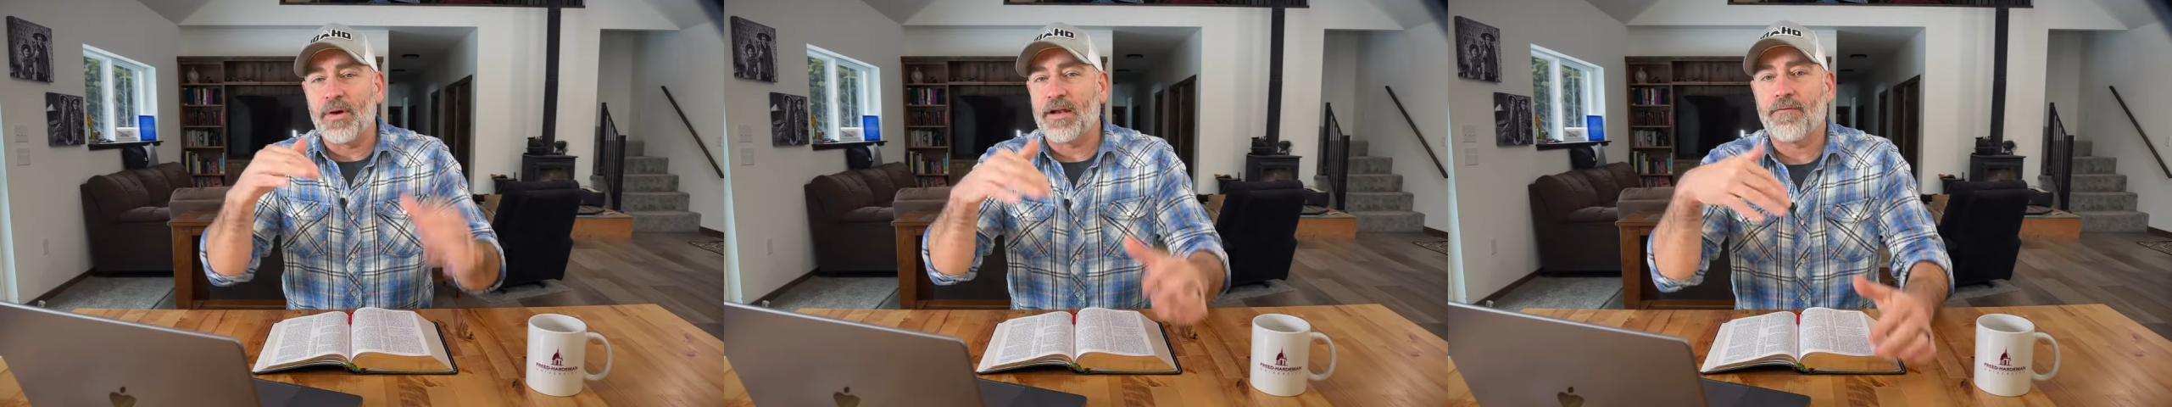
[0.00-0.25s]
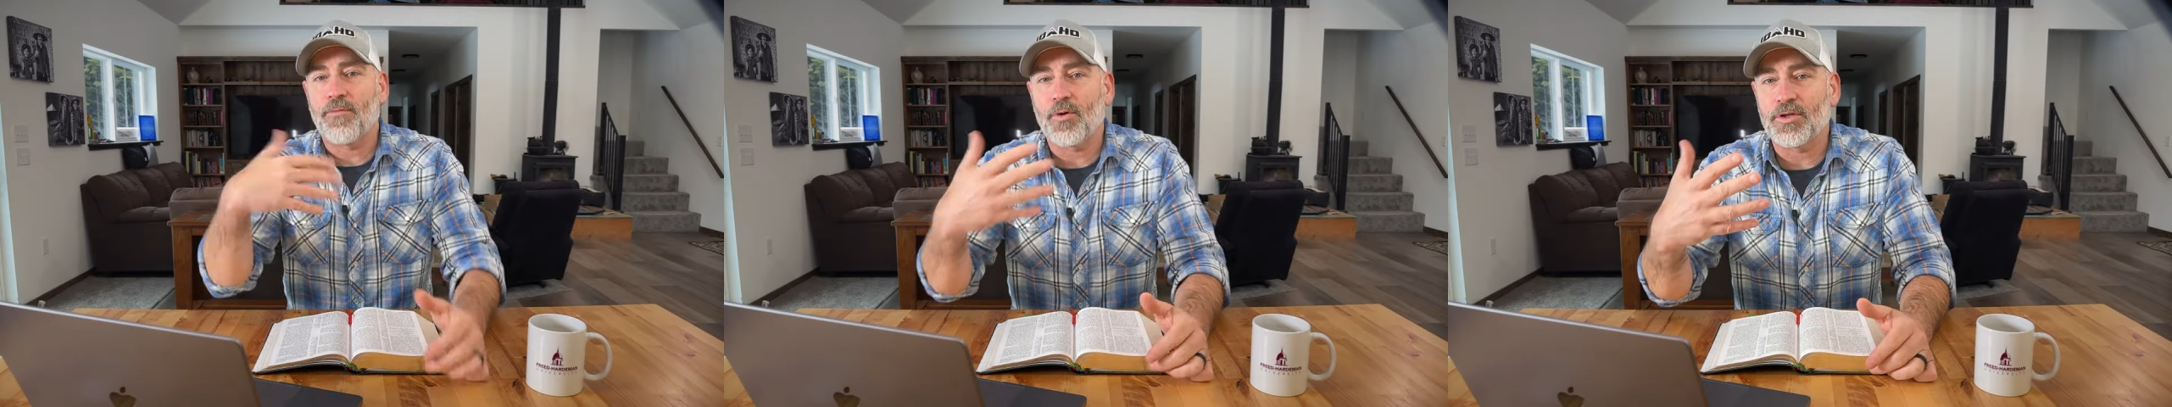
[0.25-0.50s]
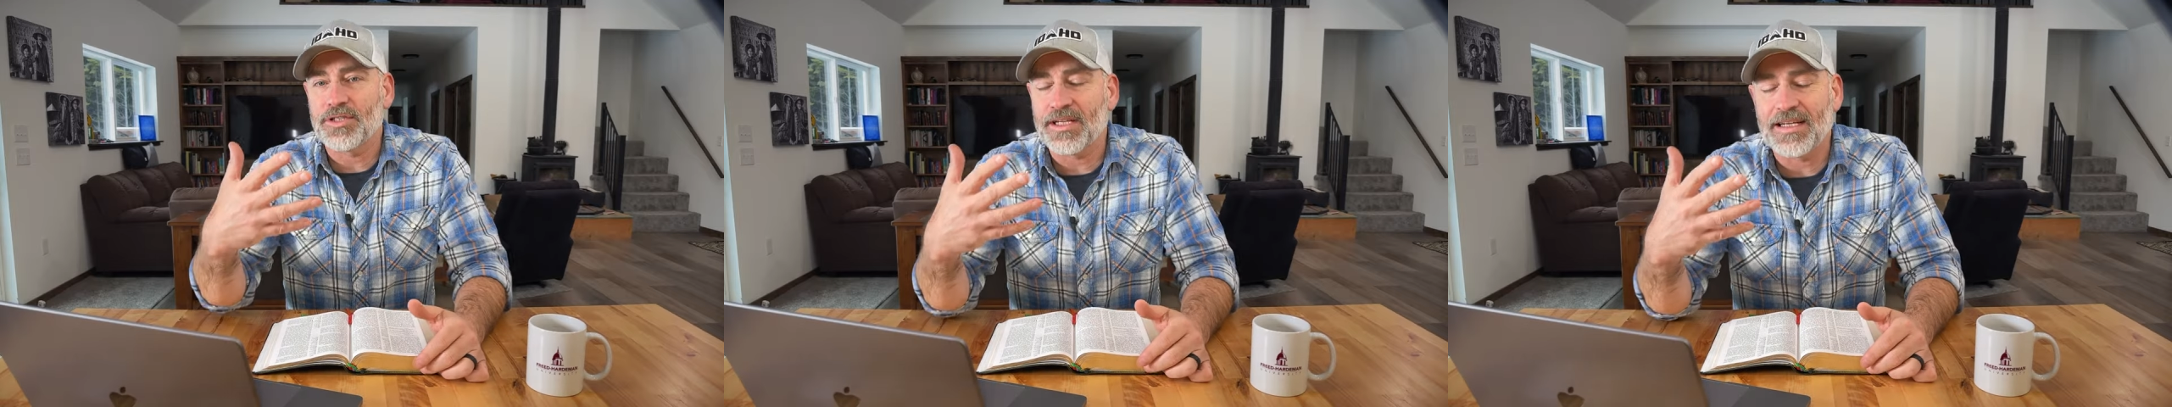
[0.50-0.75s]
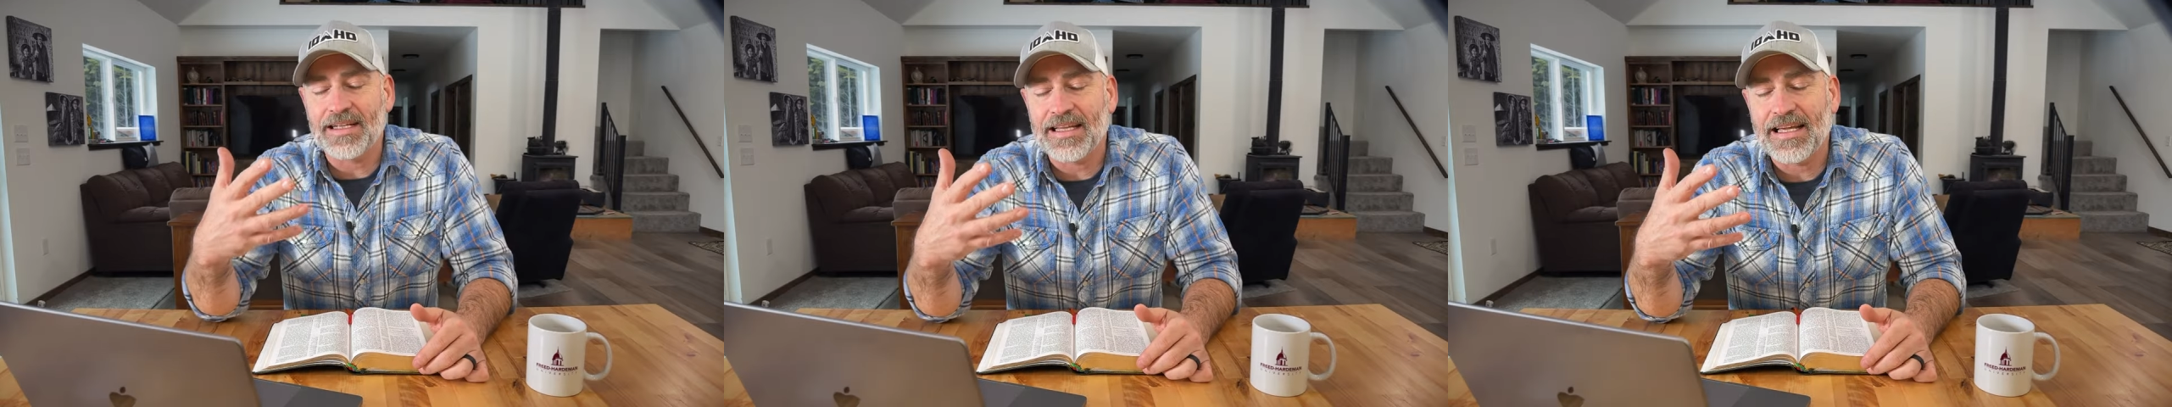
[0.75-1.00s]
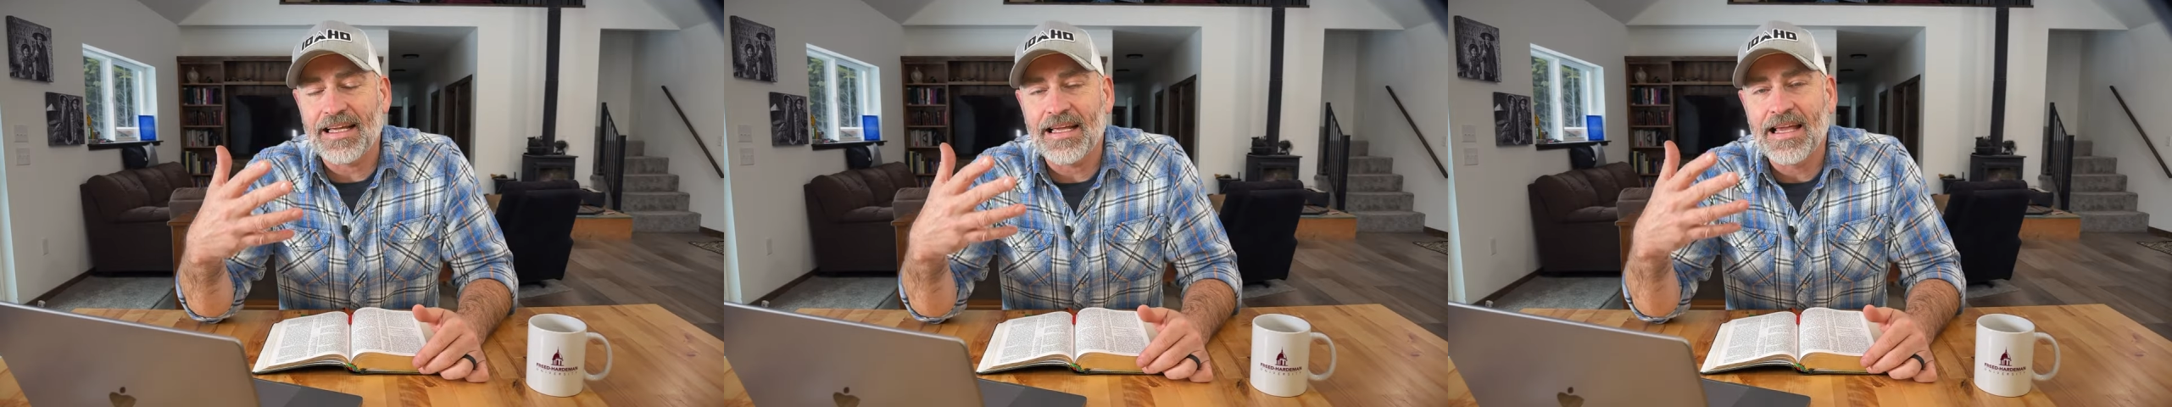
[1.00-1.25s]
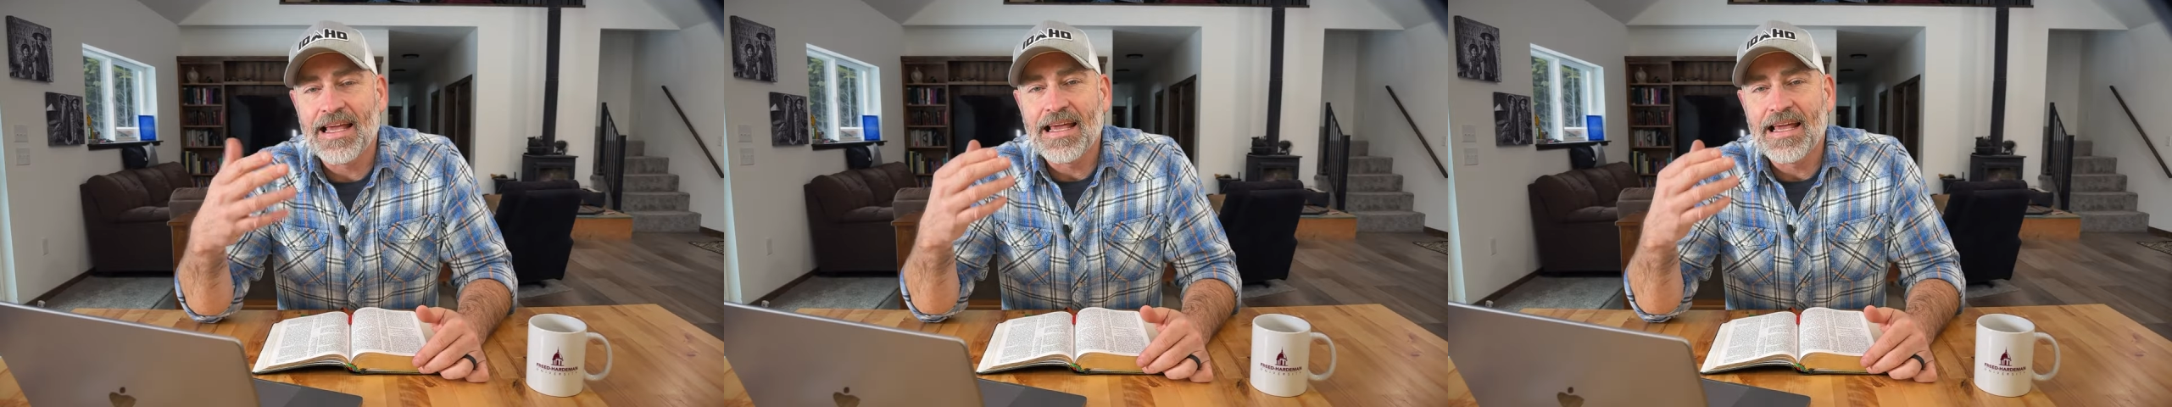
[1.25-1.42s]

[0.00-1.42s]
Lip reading: but unfortunately,